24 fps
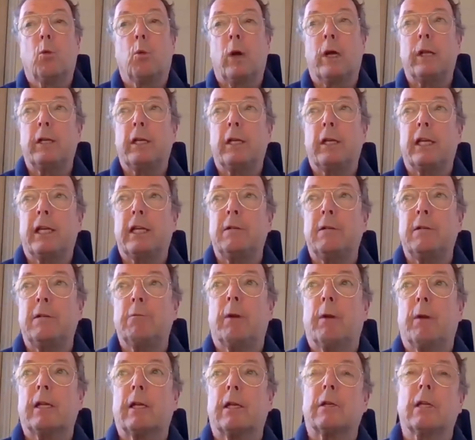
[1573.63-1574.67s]
when he
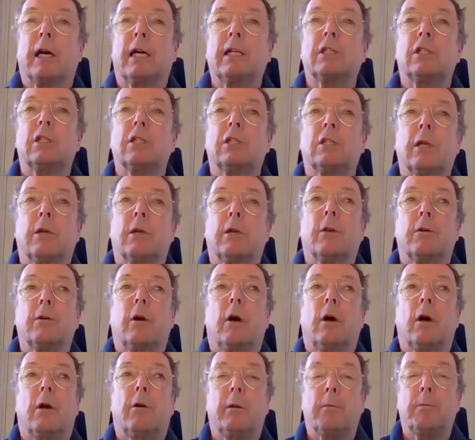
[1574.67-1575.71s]
recognises that
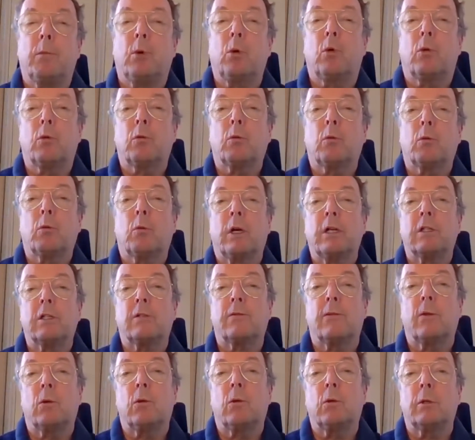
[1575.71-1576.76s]
there are important ways
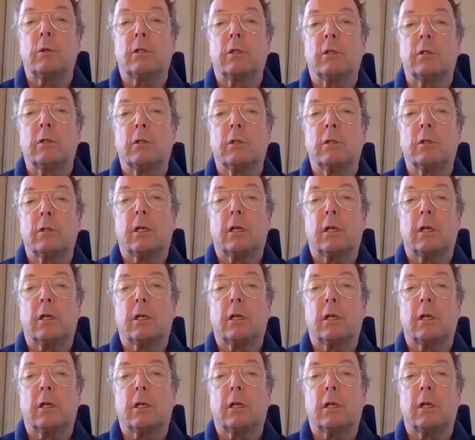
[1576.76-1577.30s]
forward and